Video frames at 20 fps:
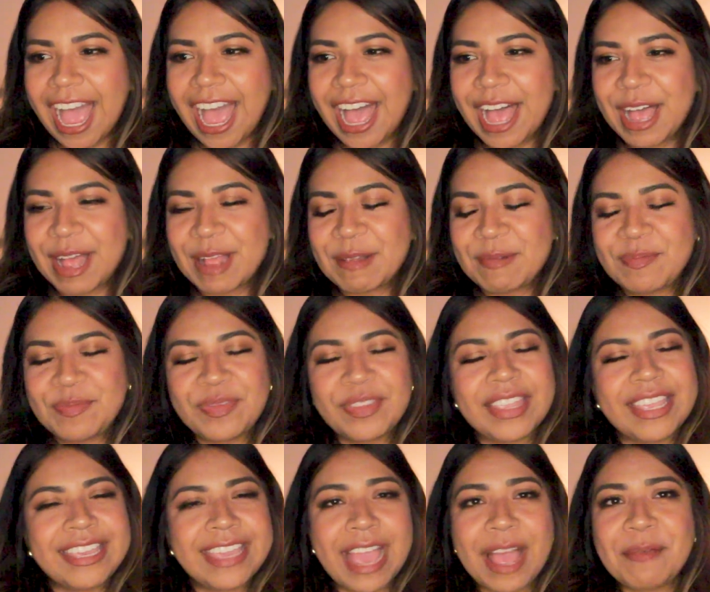
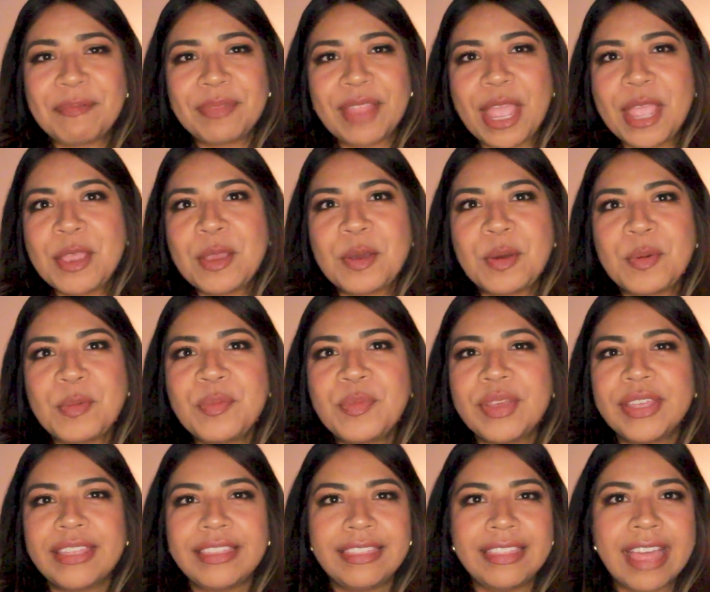yeah, I hope
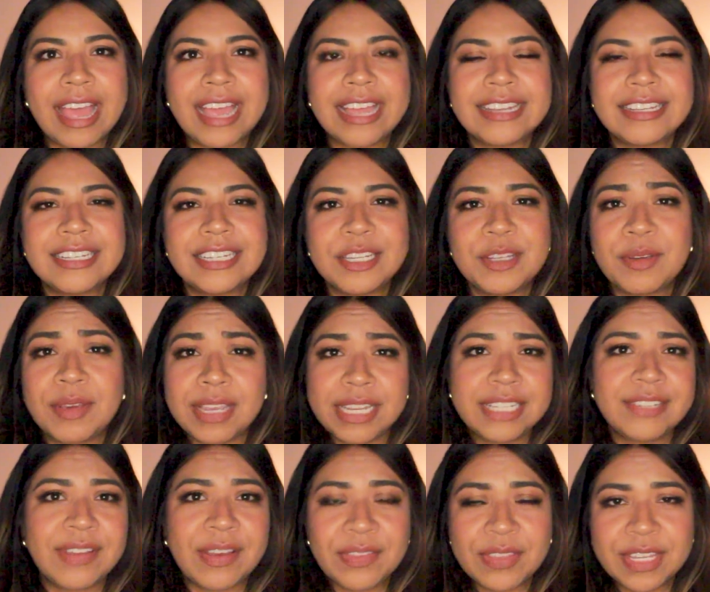that you
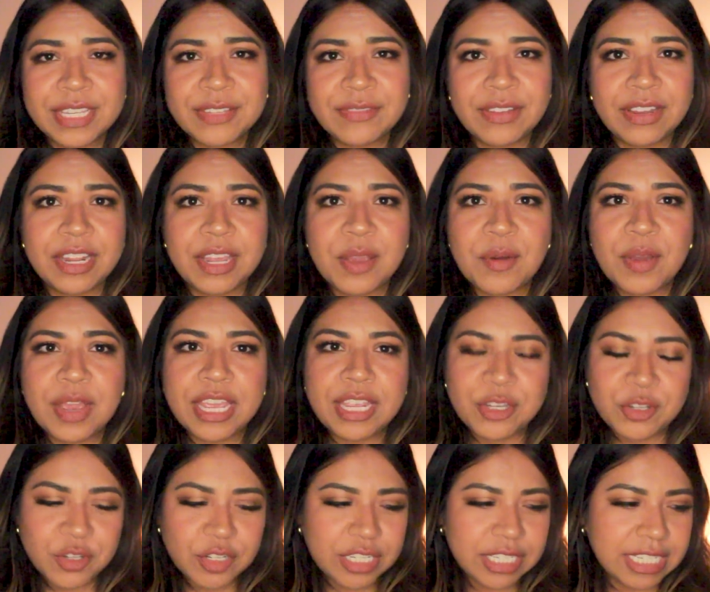guys found this video
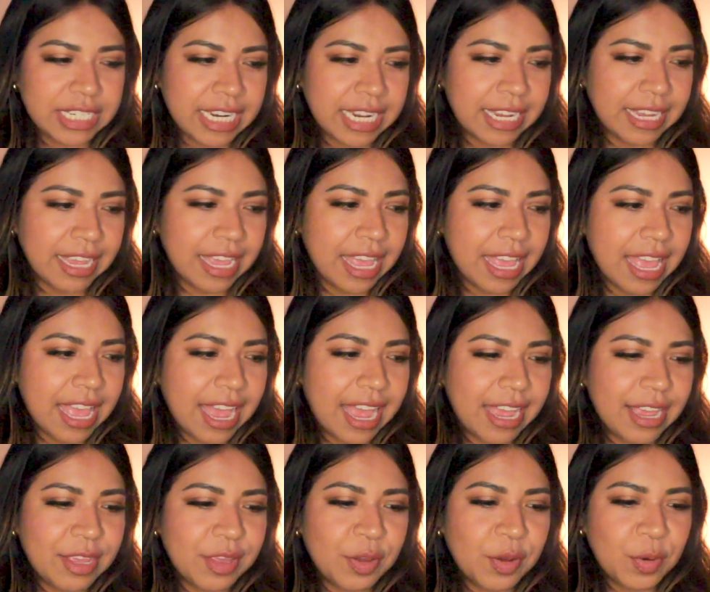interesting.
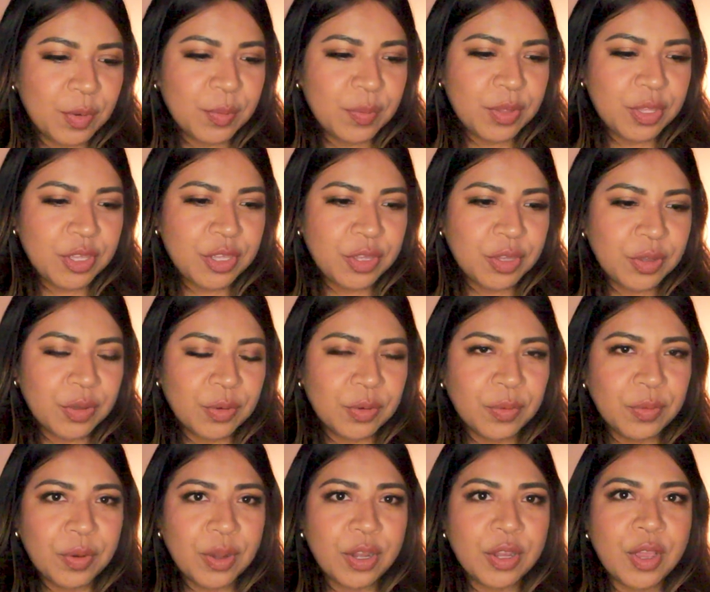I hope
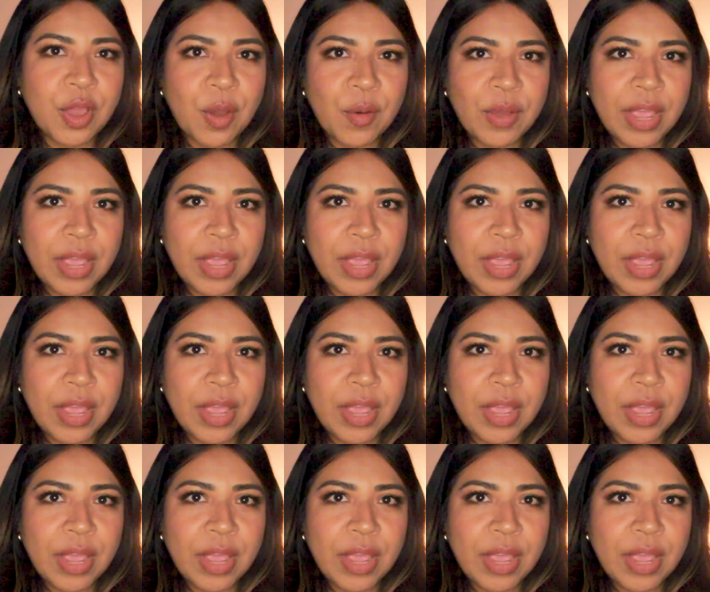you go